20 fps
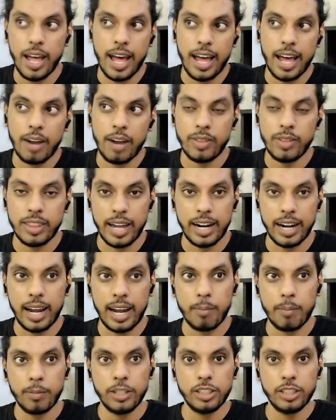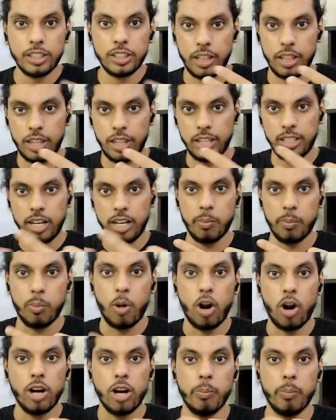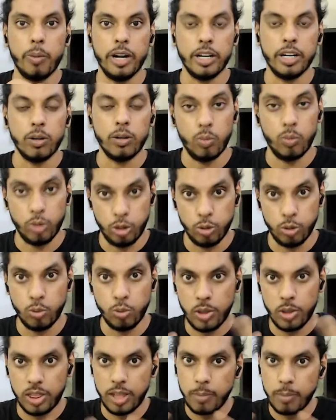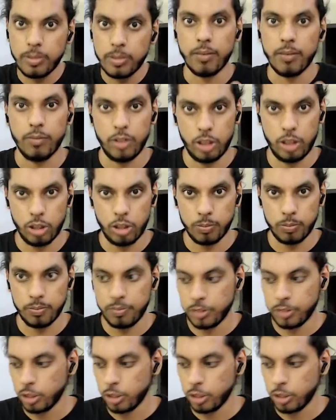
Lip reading: And when that happens, there's like bond built. You with them with them.